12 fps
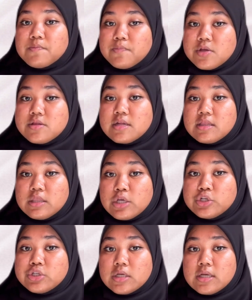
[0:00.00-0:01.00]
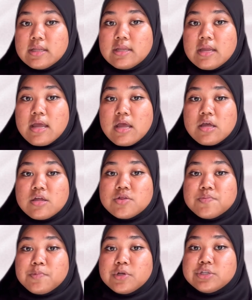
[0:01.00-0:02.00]
presentation,
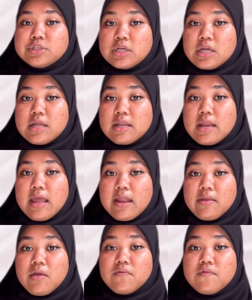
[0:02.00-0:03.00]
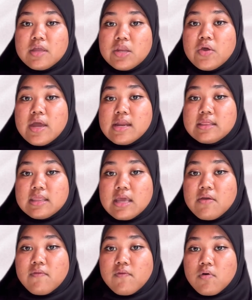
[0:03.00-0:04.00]
spreadsheet and video
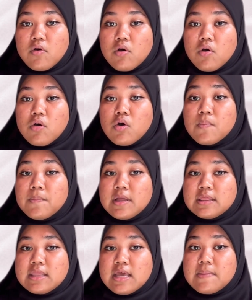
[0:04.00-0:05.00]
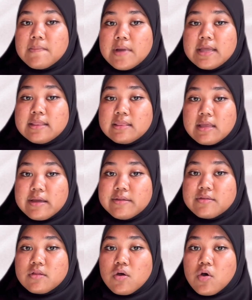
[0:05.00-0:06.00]
editing for completing my
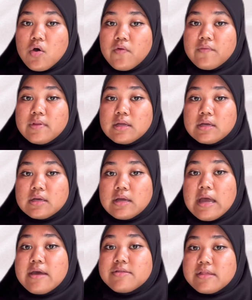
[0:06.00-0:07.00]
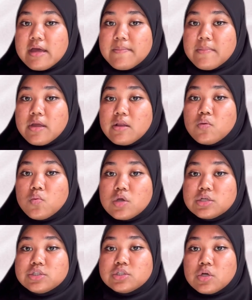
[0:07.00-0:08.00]
task of the assignment,
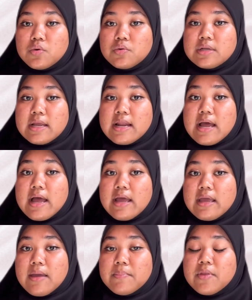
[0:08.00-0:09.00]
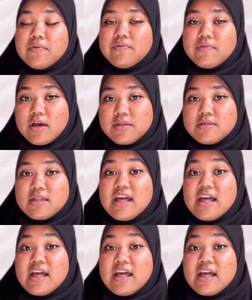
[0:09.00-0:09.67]
which show that I am the first